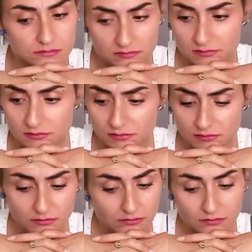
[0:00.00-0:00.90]
but I
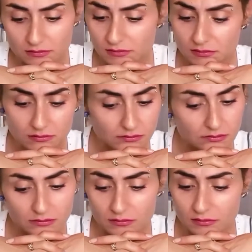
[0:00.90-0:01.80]
didn't know where to
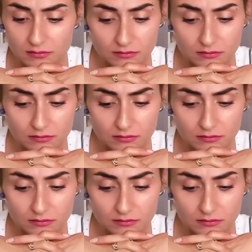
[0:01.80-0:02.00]
start.